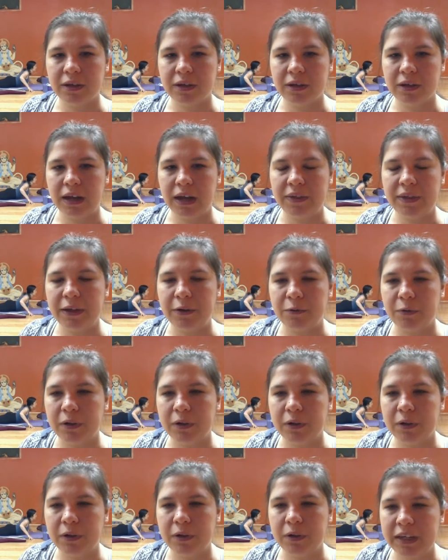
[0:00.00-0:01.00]
And then
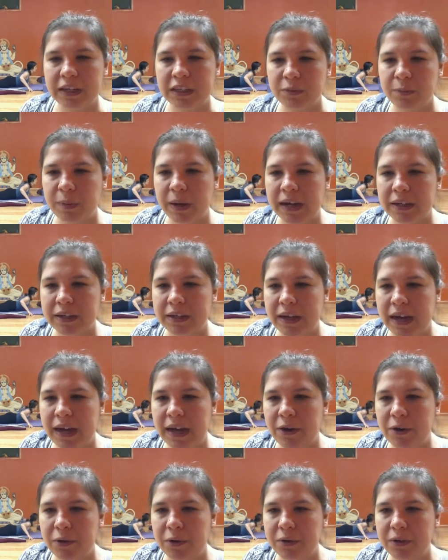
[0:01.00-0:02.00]
release back
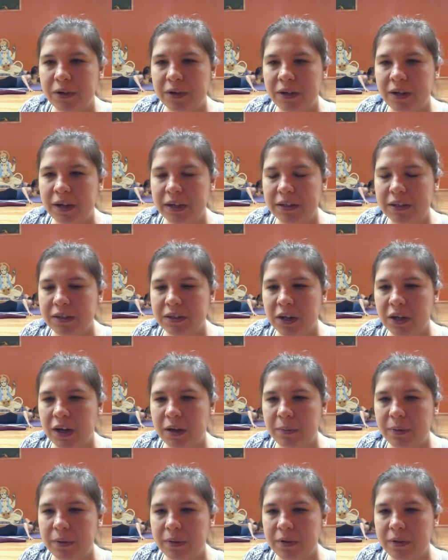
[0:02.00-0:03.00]
down. Nice
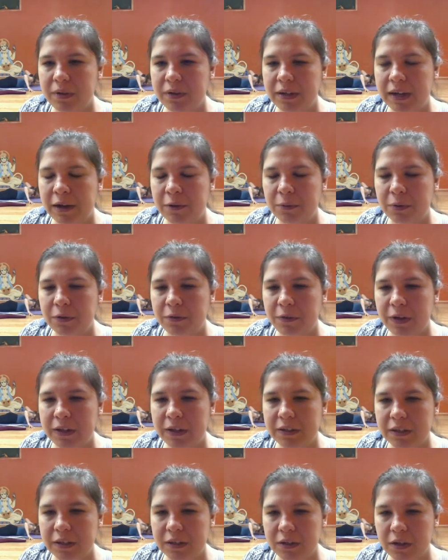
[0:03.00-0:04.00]
job. Downward
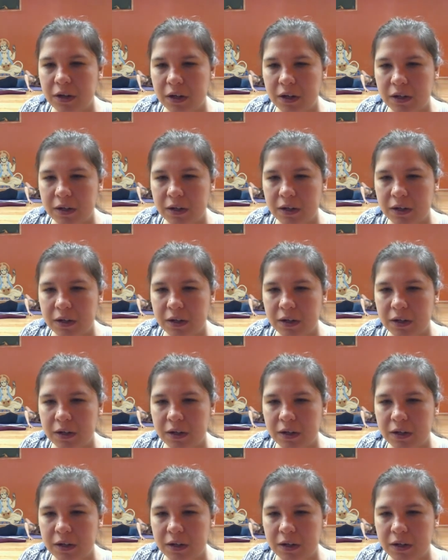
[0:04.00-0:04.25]
facing dog.